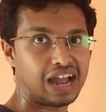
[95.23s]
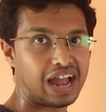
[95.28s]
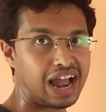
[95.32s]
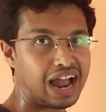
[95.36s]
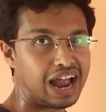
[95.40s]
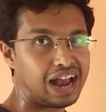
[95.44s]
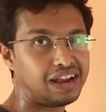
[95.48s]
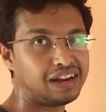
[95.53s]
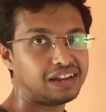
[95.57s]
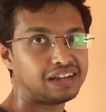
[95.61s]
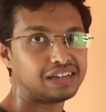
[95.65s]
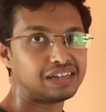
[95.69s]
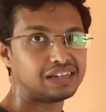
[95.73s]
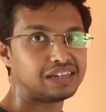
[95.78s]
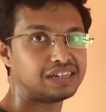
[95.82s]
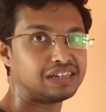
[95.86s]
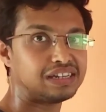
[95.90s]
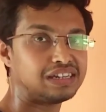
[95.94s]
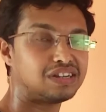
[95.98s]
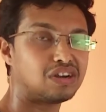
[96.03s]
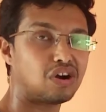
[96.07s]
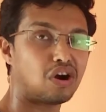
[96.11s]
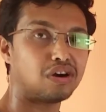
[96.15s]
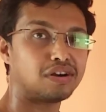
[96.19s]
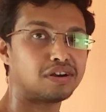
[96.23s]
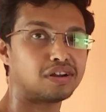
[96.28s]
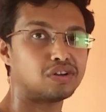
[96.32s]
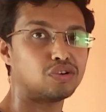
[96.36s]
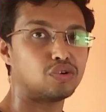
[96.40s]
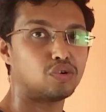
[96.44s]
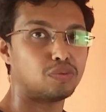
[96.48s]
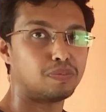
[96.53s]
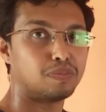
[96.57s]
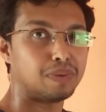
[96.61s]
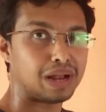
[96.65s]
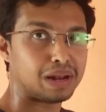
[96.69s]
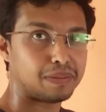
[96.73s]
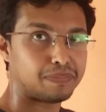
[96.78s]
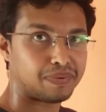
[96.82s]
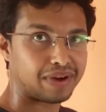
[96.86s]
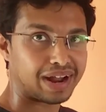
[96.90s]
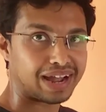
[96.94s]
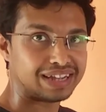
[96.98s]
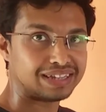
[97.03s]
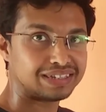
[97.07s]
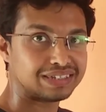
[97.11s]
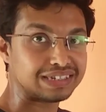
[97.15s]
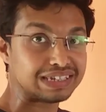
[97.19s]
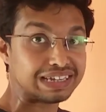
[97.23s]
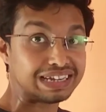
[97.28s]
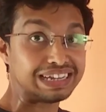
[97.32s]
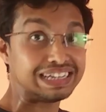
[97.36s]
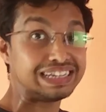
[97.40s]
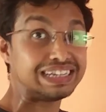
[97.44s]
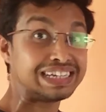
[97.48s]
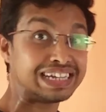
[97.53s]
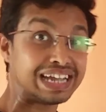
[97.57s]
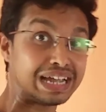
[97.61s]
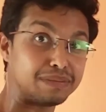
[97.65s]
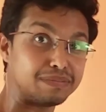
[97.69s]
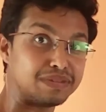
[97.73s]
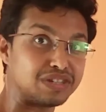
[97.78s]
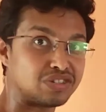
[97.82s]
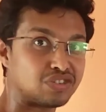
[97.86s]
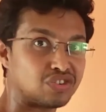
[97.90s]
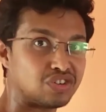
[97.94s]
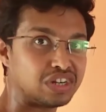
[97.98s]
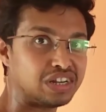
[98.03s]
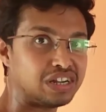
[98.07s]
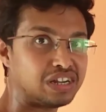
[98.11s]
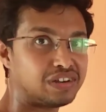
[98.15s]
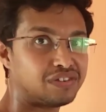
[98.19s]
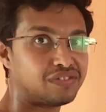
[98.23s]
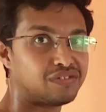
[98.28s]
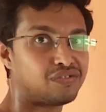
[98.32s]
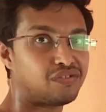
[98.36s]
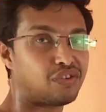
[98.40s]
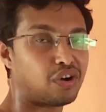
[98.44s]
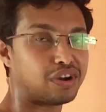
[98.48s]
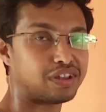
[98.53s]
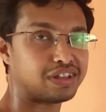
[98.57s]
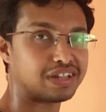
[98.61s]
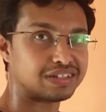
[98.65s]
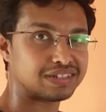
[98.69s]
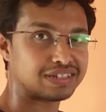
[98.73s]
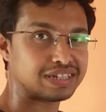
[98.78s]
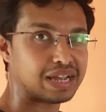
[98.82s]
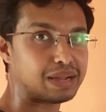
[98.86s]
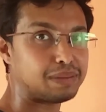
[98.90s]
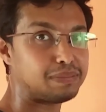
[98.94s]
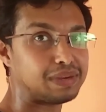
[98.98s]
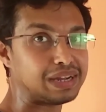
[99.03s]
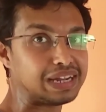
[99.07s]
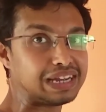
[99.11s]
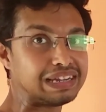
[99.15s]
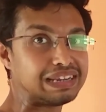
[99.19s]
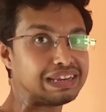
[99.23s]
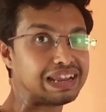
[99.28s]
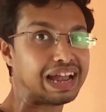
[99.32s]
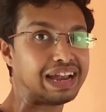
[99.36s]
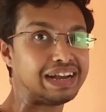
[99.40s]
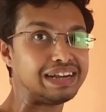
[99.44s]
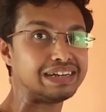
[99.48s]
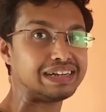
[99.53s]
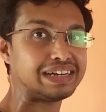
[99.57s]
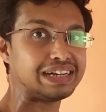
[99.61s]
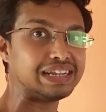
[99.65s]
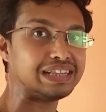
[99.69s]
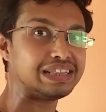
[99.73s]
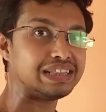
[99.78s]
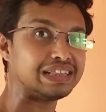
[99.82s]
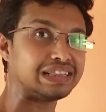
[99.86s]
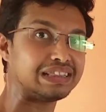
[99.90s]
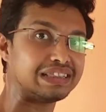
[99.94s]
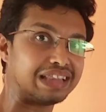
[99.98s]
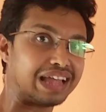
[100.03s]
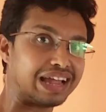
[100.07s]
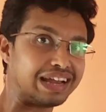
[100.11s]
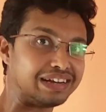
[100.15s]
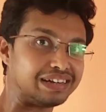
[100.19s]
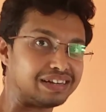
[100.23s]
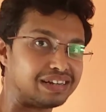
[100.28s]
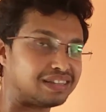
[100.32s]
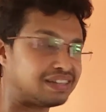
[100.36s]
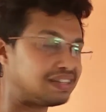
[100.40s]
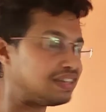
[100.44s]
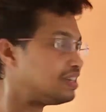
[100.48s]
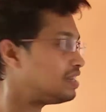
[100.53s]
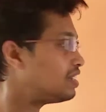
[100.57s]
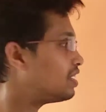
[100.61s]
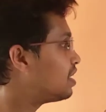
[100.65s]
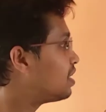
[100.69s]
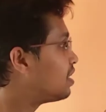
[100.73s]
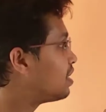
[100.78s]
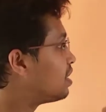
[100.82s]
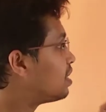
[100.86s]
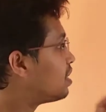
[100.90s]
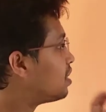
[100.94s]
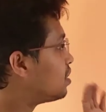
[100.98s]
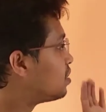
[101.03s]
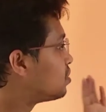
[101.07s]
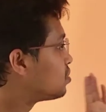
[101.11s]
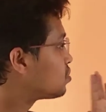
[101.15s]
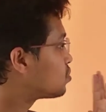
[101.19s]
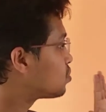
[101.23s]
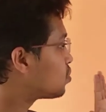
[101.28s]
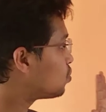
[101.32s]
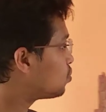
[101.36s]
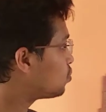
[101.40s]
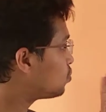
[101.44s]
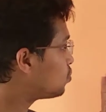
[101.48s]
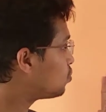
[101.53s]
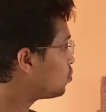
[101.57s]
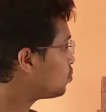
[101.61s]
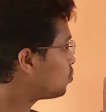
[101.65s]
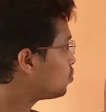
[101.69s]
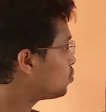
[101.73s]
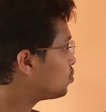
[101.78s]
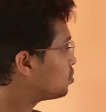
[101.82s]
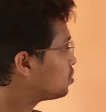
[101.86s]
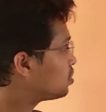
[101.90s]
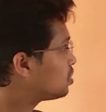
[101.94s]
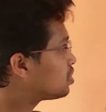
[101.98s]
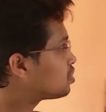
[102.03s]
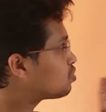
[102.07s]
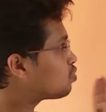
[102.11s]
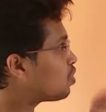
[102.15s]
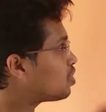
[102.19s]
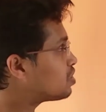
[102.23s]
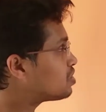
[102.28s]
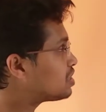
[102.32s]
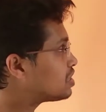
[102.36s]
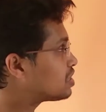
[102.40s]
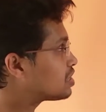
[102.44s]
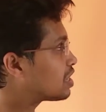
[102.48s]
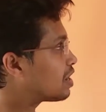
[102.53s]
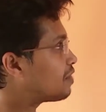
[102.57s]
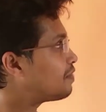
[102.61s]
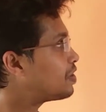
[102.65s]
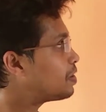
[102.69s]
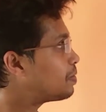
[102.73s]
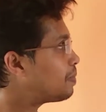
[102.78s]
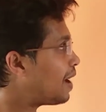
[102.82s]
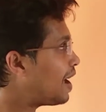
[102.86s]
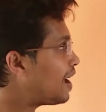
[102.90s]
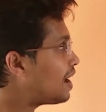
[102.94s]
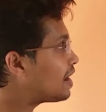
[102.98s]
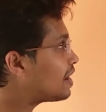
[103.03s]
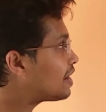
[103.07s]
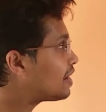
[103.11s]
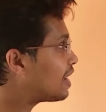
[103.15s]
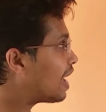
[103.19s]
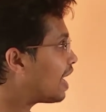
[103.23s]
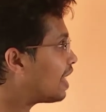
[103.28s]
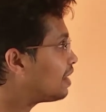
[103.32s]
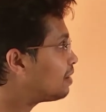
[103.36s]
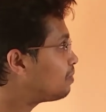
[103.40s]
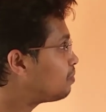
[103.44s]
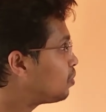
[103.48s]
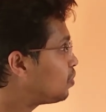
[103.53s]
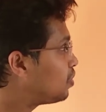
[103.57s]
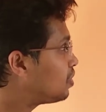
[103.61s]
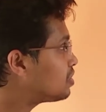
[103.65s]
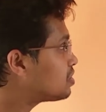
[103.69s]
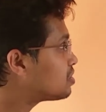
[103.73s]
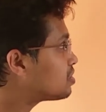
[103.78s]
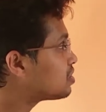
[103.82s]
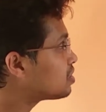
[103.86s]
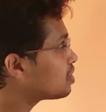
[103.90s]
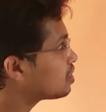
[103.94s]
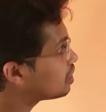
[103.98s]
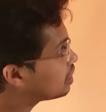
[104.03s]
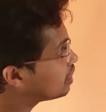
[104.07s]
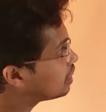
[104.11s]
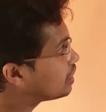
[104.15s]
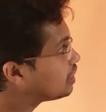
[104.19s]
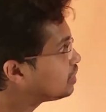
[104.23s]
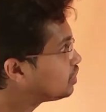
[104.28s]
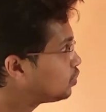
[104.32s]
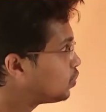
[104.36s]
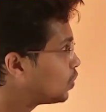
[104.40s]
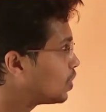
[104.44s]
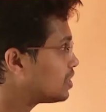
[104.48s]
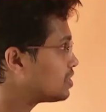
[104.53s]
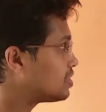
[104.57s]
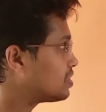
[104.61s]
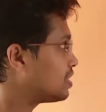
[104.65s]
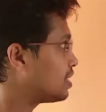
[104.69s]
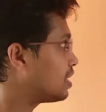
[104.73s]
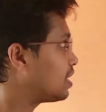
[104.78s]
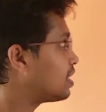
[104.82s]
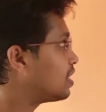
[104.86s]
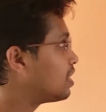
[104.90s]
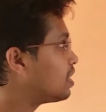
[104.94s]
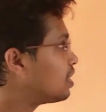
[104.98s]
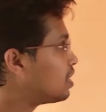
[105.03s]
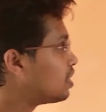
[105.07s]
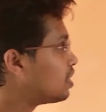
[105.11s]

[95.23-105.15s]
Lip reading: and he got a Nobel Prize in chemistry for the same in 1993. So this was discovered by Carey-Mullis in USA.